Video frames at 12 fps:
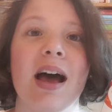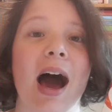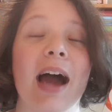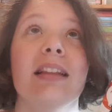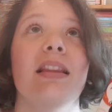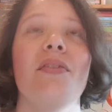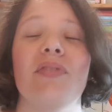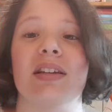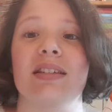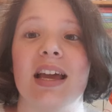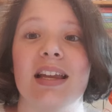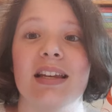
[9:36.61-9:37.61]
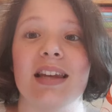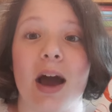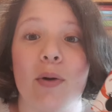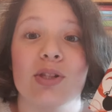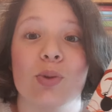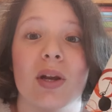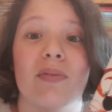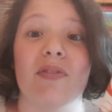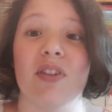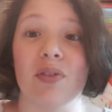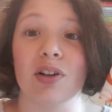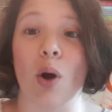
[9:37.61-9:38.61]
I love it, and now it's one of my
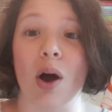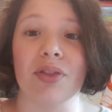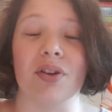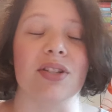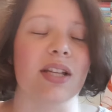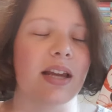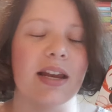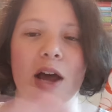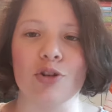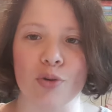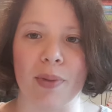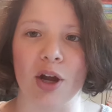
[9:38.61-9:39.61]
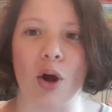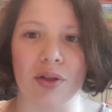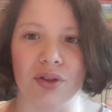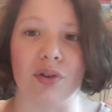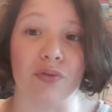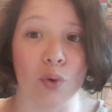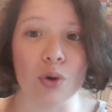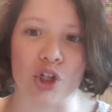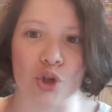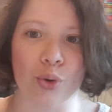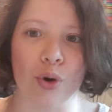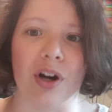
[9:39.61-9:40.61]
favorite authors and an auto-buy author for
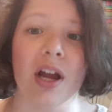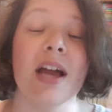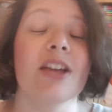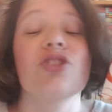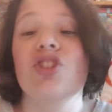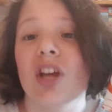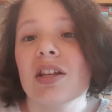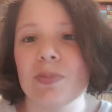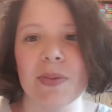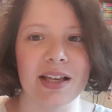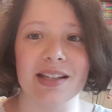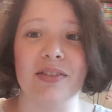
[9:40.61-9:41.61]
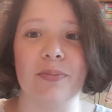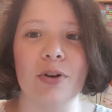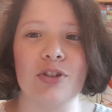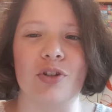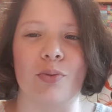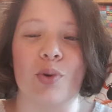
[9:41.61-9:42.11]
sure, just because of BookTube,